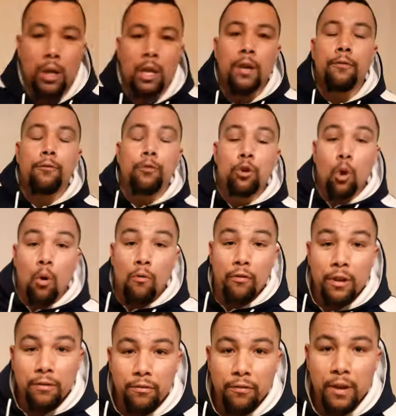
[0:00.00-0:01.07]
If you
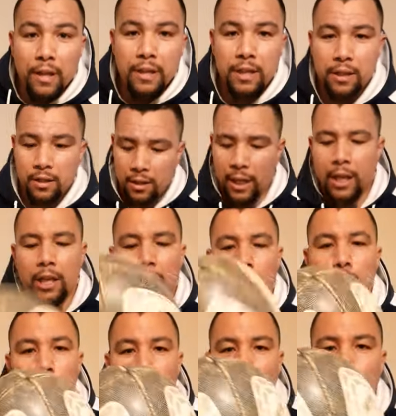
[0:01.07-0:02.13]
overinflate it,
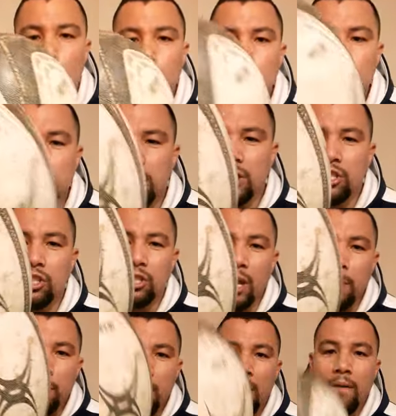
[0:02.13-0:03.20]
it will lose its
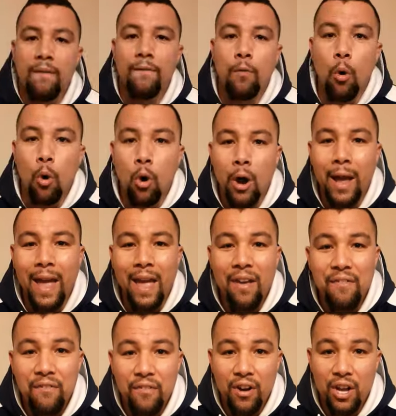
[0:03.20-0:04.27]
shape
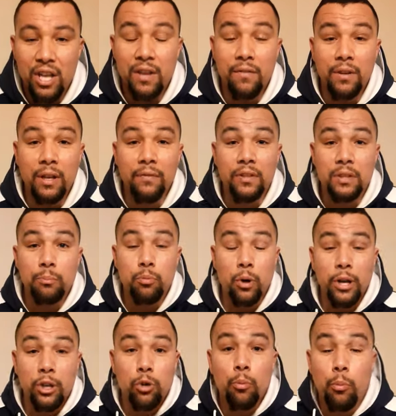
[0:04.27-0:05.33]
forever, even if it's a
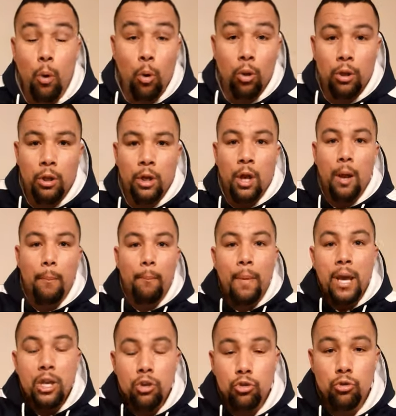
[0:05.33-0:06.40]
brand new ball.
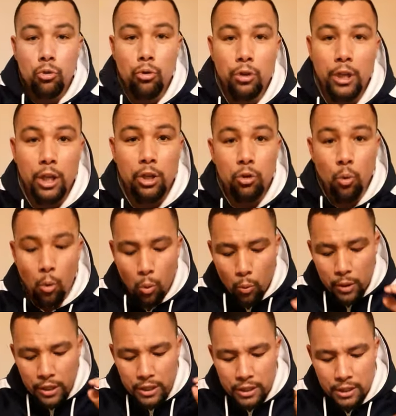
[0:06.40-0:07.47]
Make sure that you
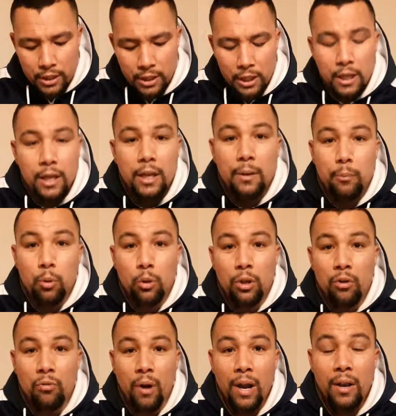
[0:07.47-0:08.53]
always put
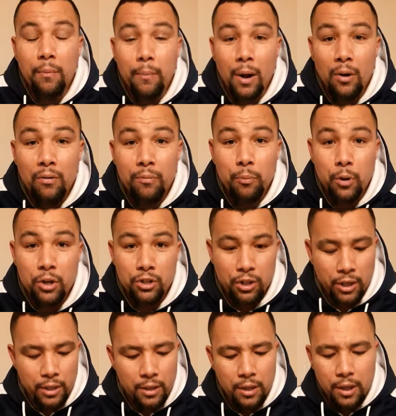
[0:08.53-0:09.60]
the right amount of pressure
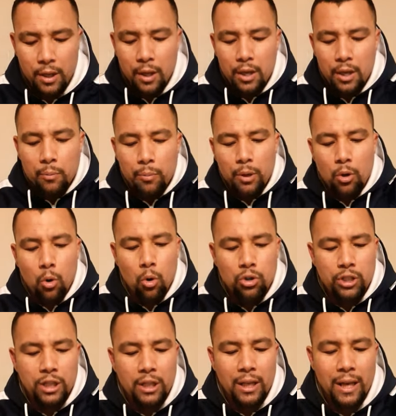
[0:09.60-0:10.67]
in, because
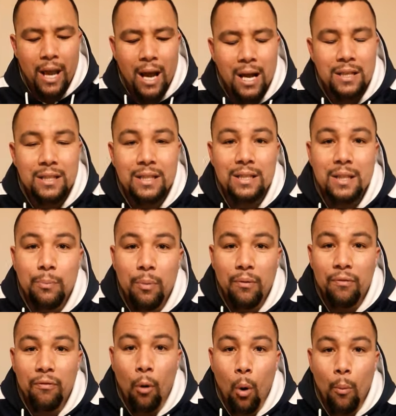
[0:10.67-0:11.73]
it enhances the
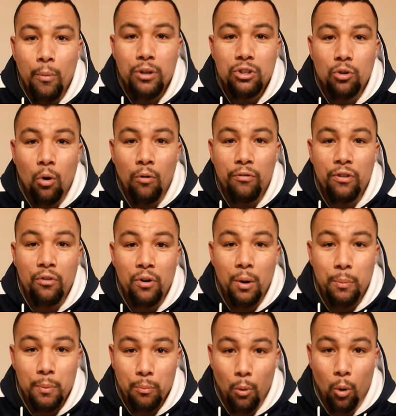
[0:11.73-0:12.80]
performance of the
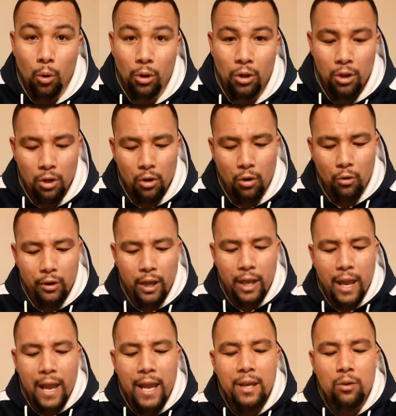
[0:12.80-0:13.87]
rugby ball,
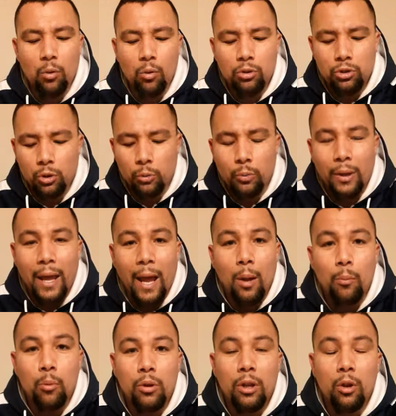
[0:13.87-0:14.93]
okay? And also it will
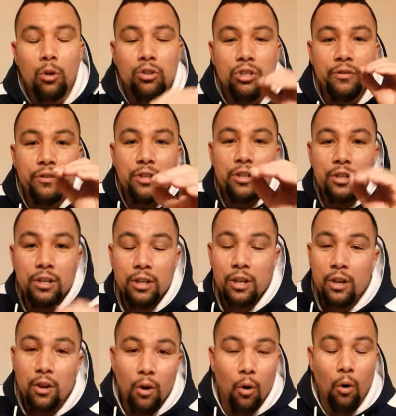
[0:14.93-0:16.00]
help with the longevity
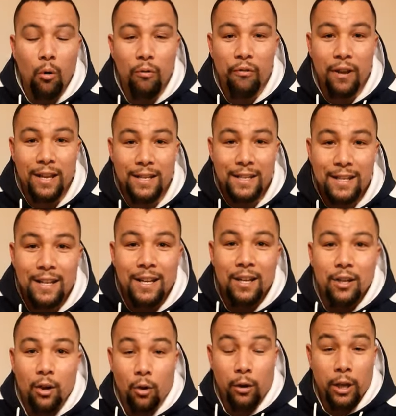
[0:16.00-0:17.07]
of it,
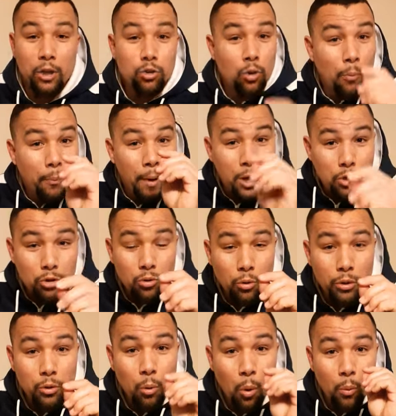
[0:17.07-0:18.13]
okay? So make sure
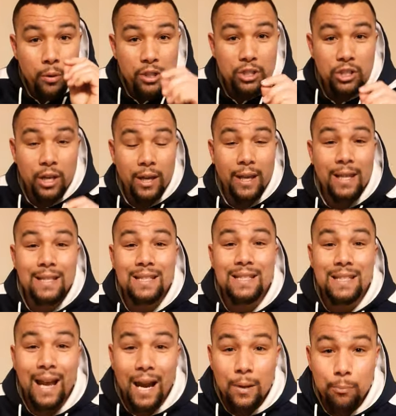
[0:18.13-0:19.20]
you always check, it's
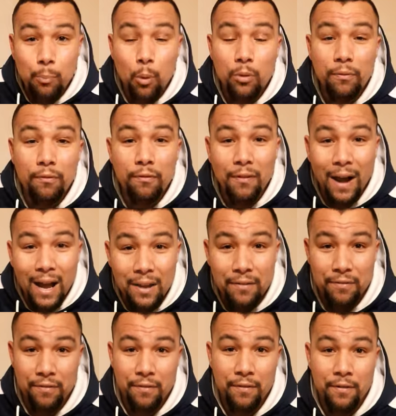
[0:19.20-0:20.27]

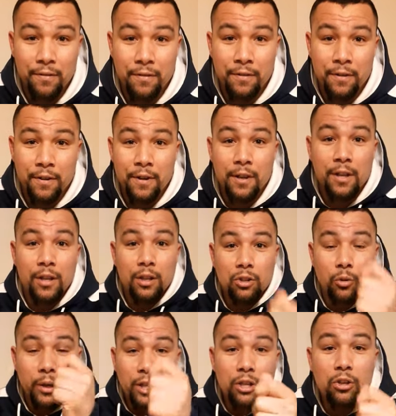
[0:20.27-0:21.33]
9.5
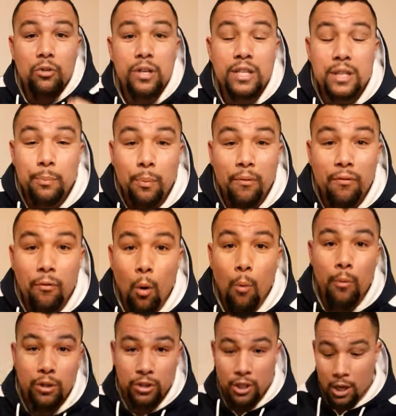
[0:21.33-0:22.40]
to increase the
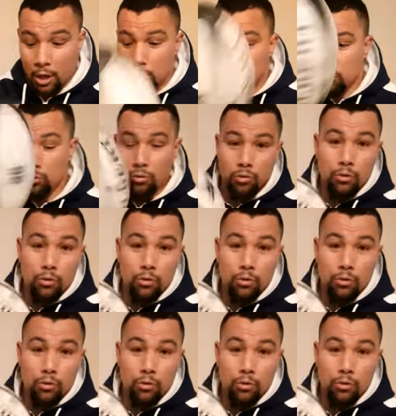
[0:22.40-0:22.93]
performance, how to